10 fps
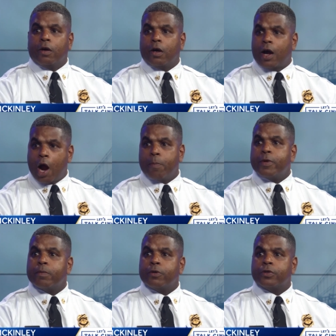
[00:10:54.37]
uh, our
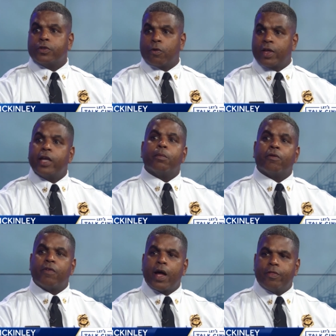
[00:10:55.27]
members so they can
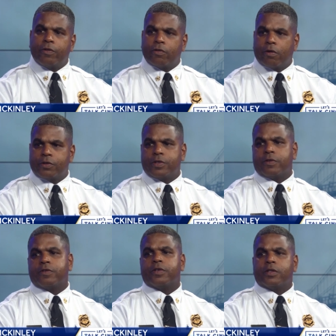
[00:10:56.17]
provide the service to
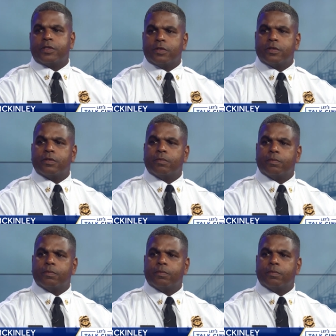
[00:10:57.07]
the citizens.